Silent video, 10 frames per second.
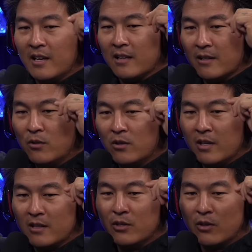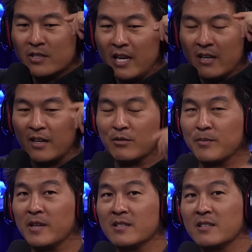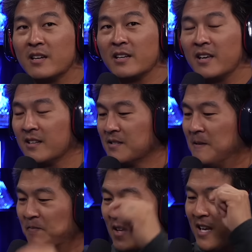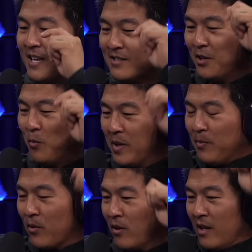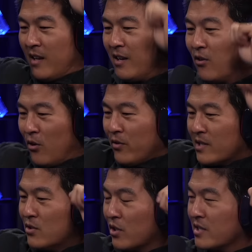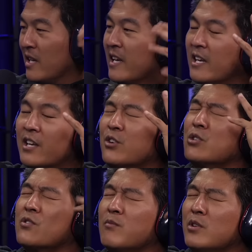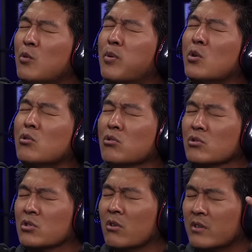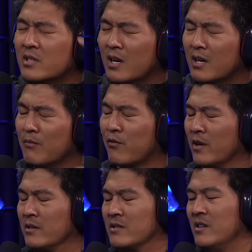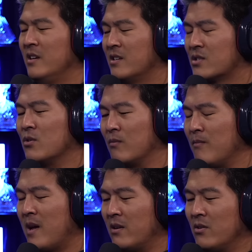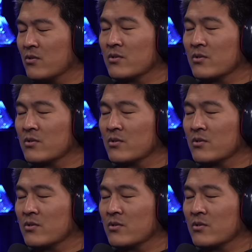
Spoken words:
little. I was about to say tiny hats. He has little people in all these nooks. He hears from little birds all the time, friends. So Matt knows.